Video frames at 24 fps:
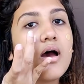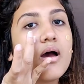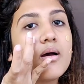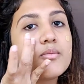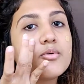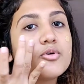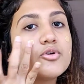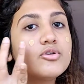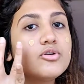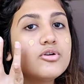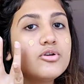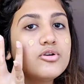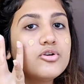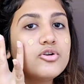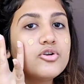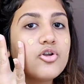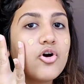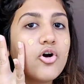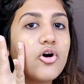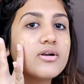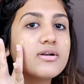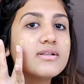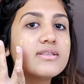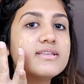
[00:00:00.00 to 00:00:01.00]
I'm going to
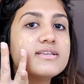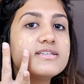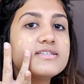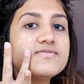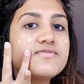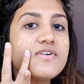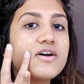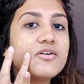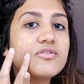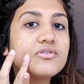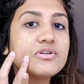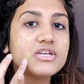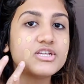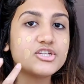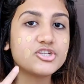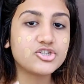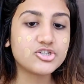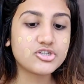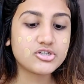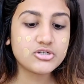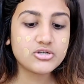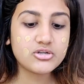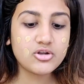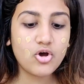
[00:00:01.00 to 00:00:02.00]
dot this
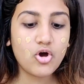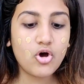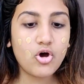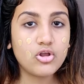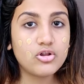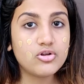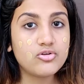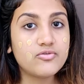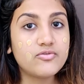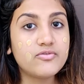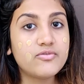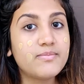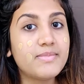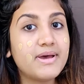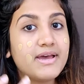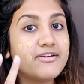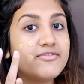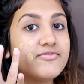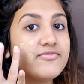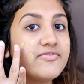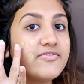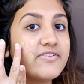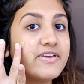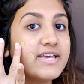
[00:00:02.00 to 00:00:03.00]
foundation all over my
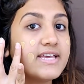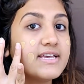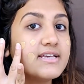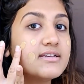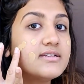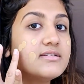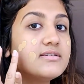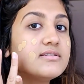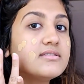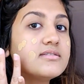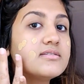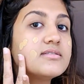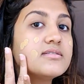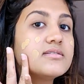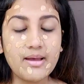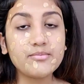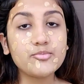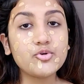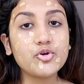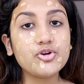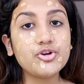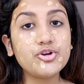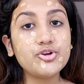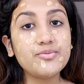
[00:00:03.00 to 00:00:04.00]
face.
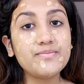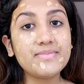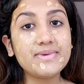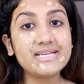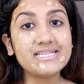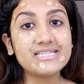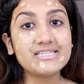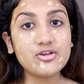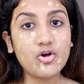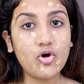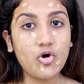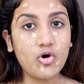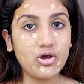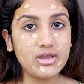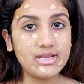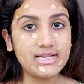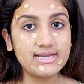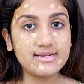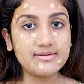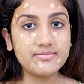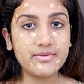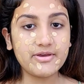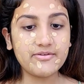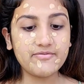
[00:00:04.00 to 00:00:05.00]
I'm going to mix oil
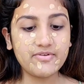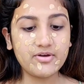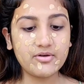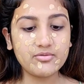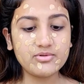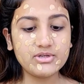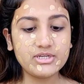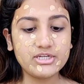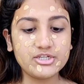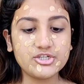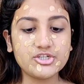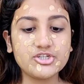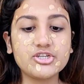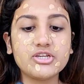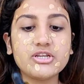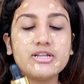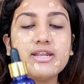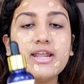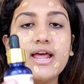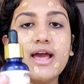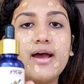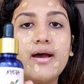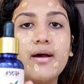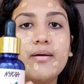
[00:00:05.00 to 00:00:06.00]
in my
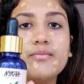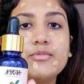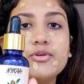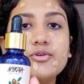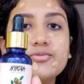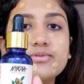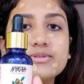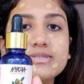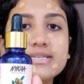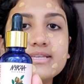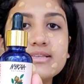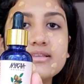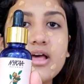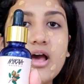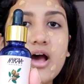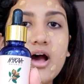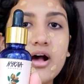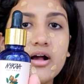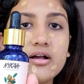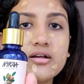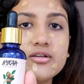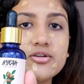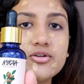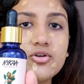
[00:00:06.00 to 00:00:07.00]
foundation. I'm using the
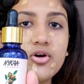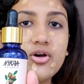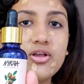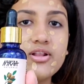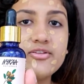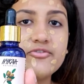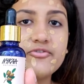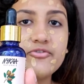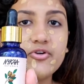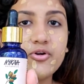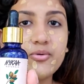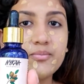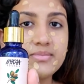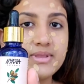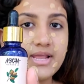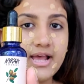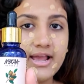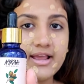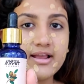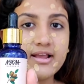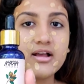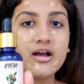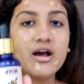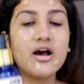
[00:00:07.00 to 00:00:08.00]
Argan oil from
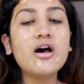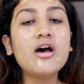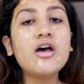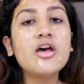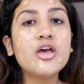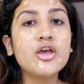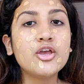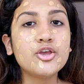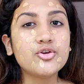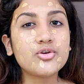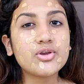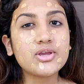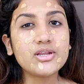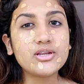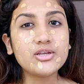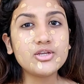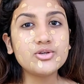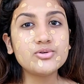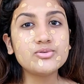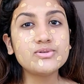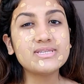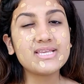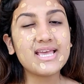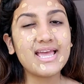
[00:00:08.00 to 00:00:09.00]
Nykaa. You can
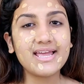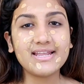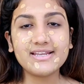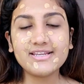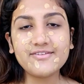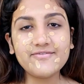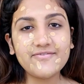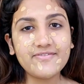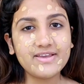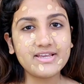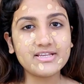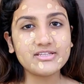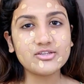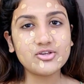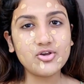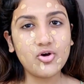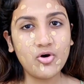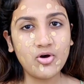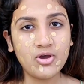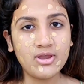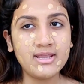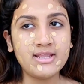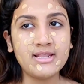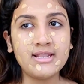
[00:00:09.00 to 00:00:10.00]
use any face
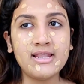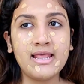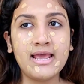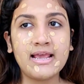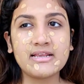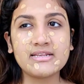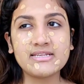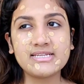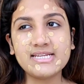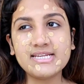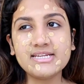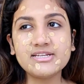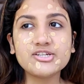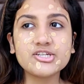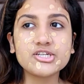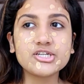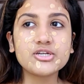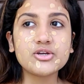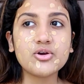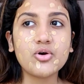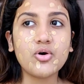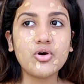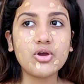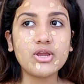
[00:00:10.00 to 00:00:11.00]
oil like tea
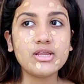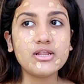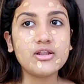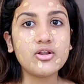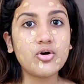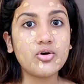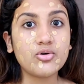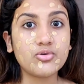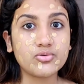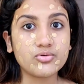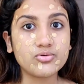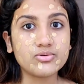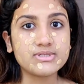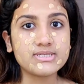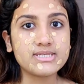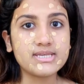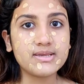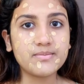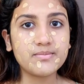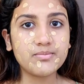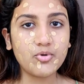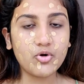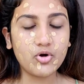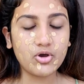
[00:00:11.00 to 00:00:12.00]
tree oil or
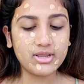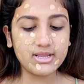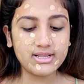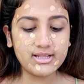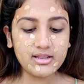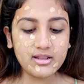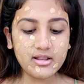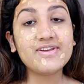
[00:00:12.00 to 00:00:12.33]
rosehip oil.